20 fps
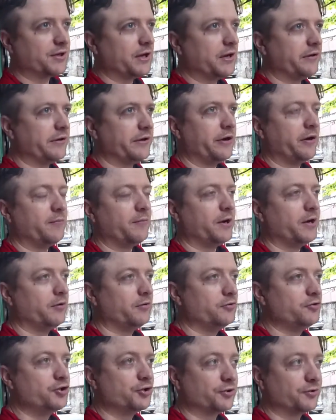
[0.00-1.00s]
how to help my
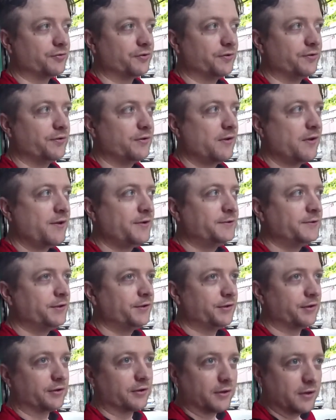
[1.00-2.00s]
own children
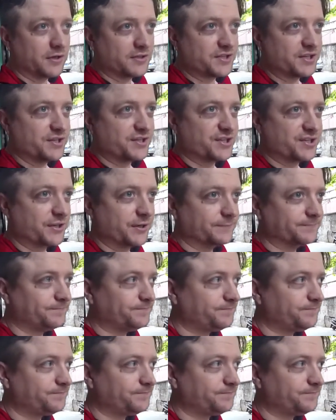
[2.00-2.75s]
that are autistic,